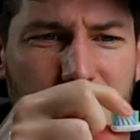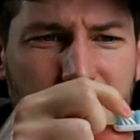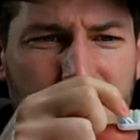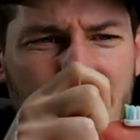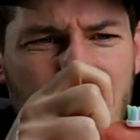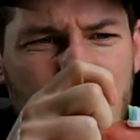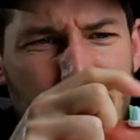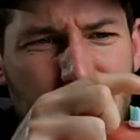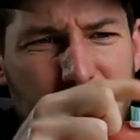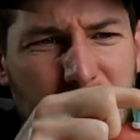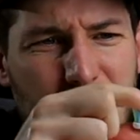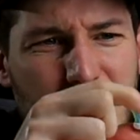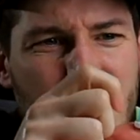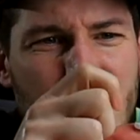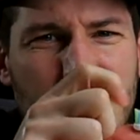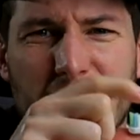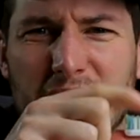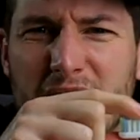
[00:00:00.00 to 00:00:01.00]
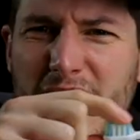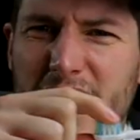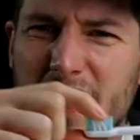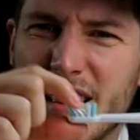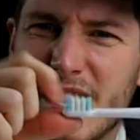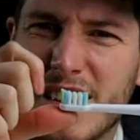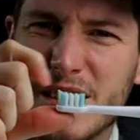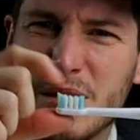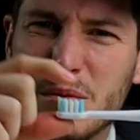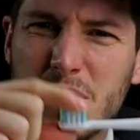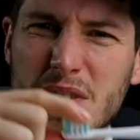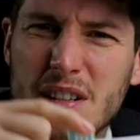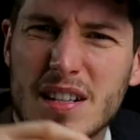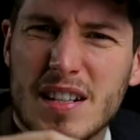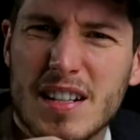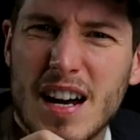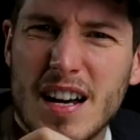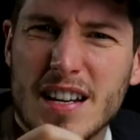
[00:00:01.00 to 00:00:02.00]
Oh, there's all
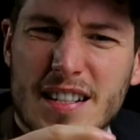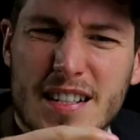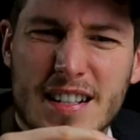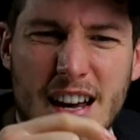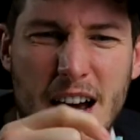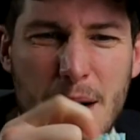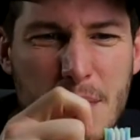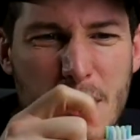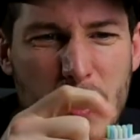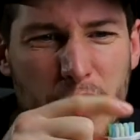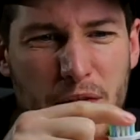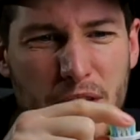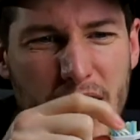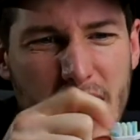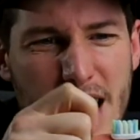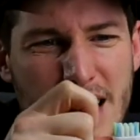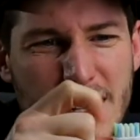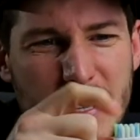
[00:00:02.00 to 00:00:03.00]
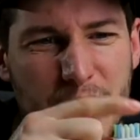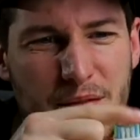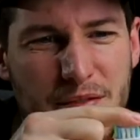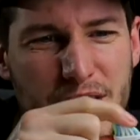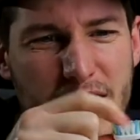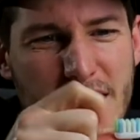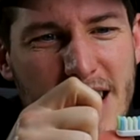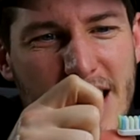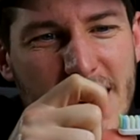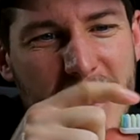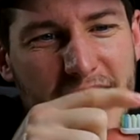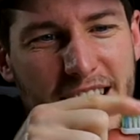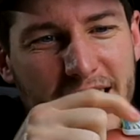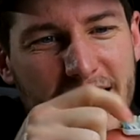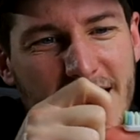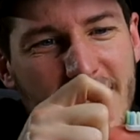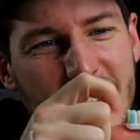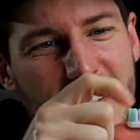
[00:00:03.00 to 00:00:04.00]
dust coming off of that as I'm flicking it.
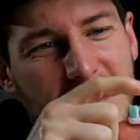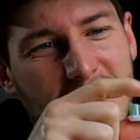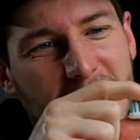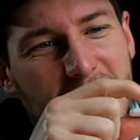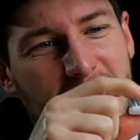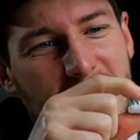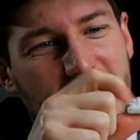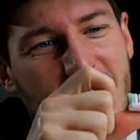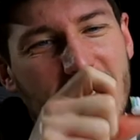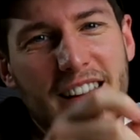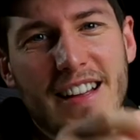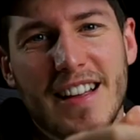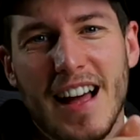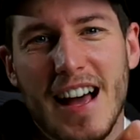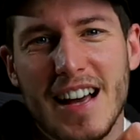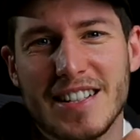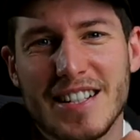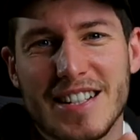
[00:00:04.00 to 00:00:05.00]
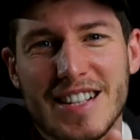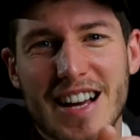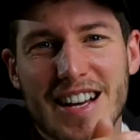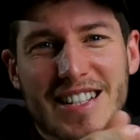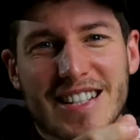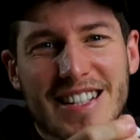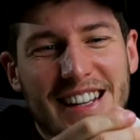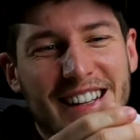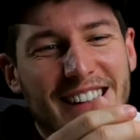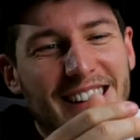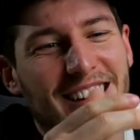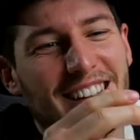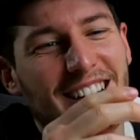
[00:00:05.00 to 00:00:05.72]
That's disgusting.